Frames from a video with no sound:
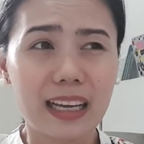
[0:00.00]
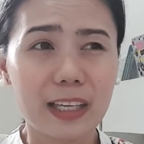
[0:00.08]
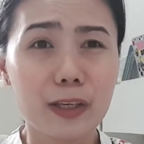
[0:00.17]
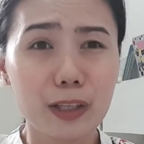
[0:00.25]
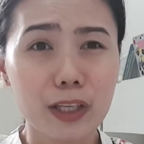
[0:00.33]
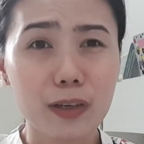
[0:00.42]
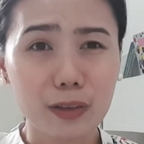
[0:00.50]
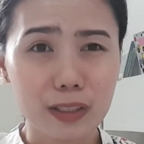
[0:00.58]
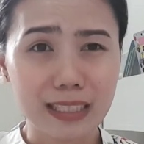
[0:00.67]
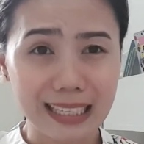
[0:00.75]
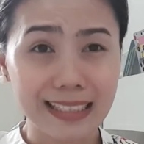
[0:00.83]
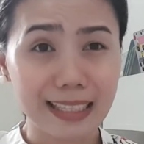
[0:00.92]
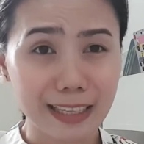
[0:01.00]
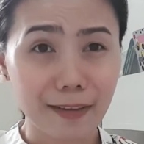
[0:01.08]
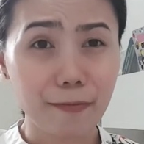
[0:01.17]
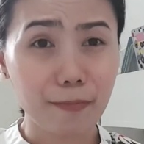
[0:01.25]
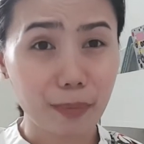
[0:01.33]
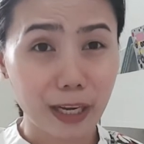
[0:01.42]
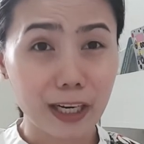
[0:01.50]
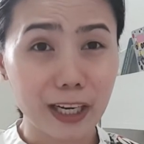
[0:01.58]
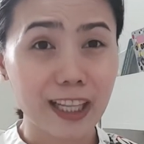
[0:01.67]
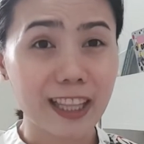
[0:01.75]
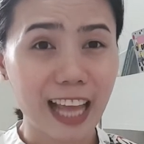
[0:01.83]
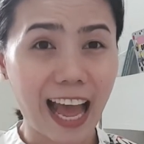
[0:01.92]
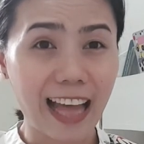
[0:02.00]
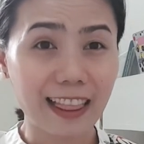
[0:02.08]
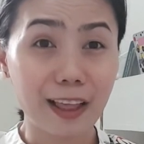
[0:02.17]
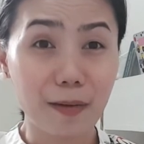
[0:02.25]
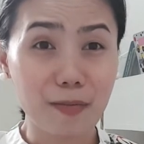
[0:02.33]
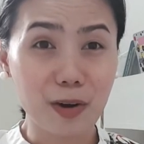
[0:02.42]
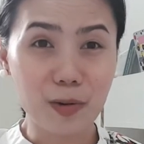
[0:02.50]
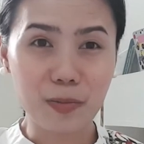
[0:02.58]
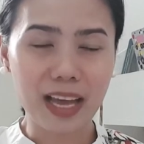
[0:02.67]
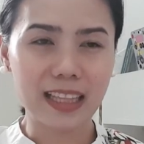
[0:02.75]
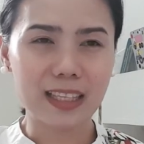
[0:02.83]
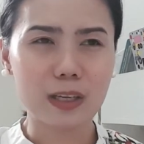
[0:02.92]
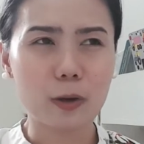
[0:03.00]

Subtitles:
yun yung sensitive period niya at the moment.